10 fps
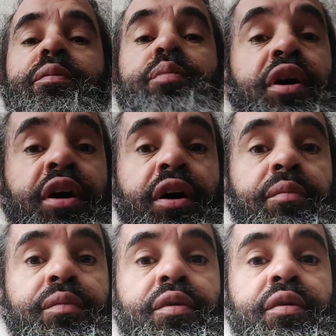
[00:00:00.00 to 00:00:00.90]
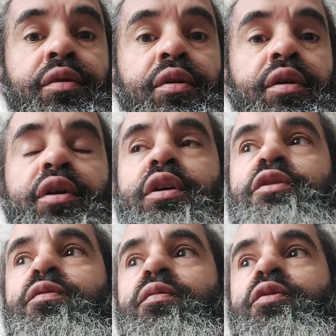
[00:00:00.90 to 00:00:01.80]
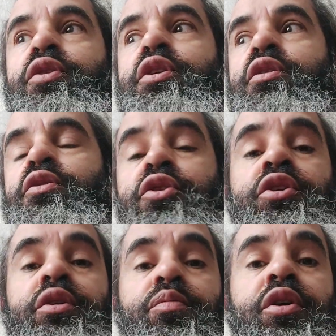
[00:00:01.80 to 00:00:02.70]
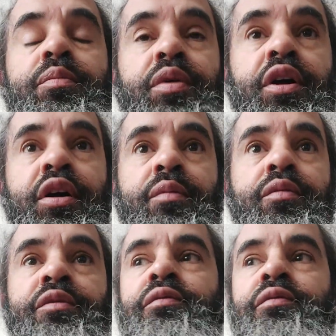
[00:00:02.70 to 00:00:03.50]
to pump, because you need to, you need to put a pump